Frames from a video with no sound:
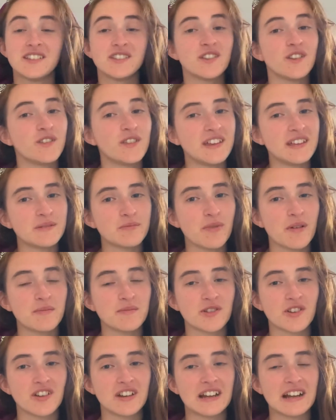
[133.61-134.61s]
So this
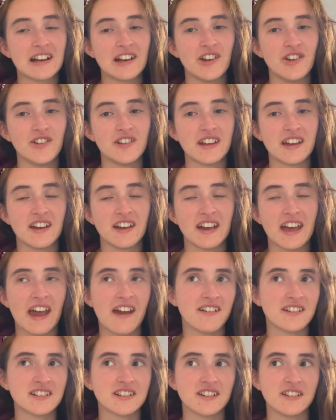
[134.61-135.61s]
prompt could include a
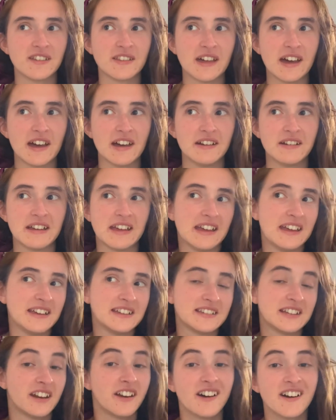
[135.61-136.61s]
character that
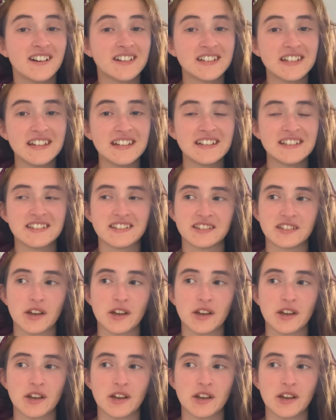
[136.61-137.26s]
is an artist,